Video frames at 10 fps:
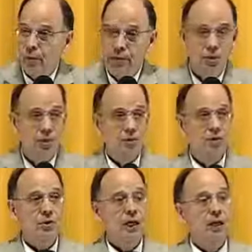where it says
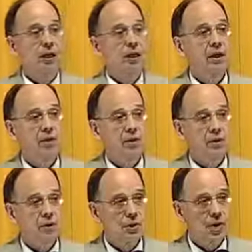that Satan has
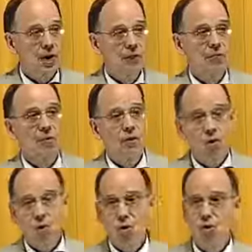deceived the
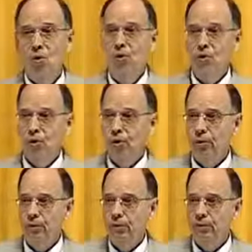whole
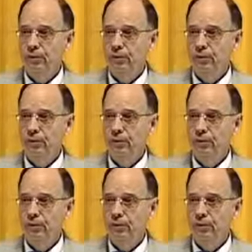world.